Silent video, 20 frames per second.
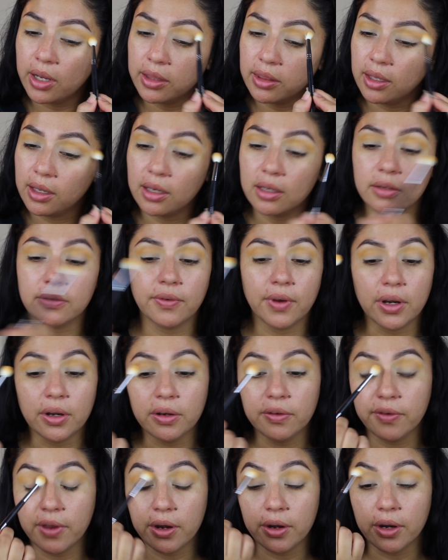I think it's
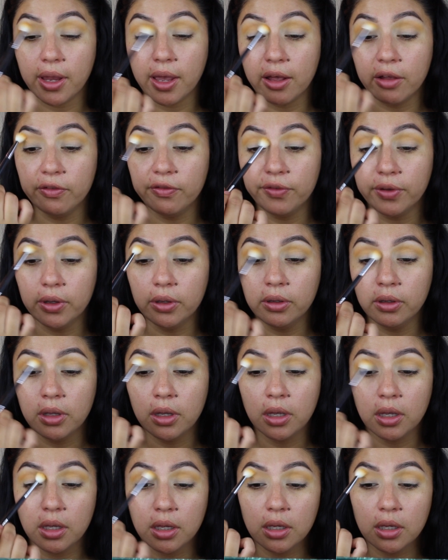very, very helpful.